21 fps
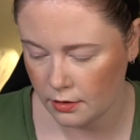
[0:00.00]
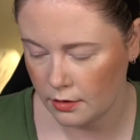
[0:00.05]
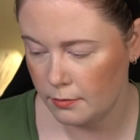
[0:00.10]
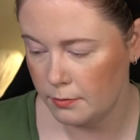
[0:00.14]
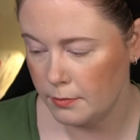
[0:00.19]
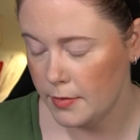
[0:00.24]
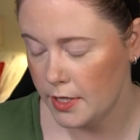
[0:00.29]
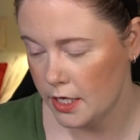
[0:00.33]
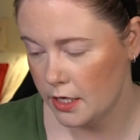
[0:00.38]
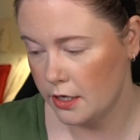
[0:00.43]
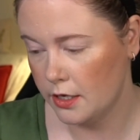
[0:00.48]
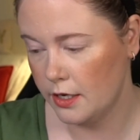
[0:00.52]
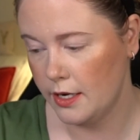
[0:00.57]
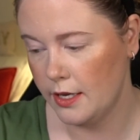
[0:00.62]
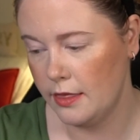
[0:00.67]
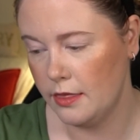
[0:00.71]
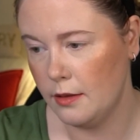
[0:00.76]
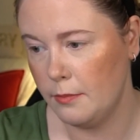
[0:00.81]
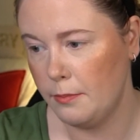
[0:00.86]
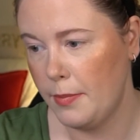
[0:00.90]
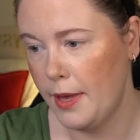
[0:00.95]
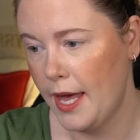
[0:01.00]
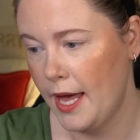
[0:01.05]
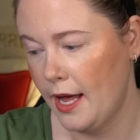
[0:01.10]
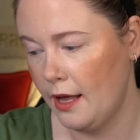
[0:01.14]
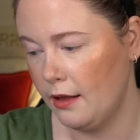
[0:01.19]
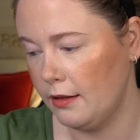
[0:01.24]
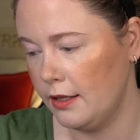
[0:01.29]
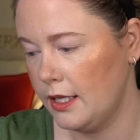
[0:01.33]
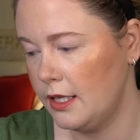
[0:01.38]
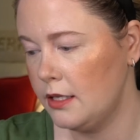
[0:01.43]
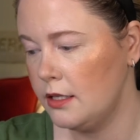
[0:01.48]
mirror in the
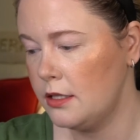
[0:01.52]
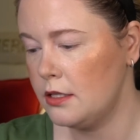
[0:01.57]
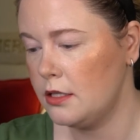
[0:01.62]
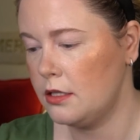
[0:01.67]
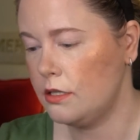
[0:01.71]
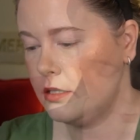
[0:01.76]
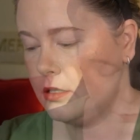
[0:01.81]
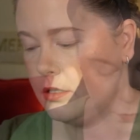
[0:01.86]
palette.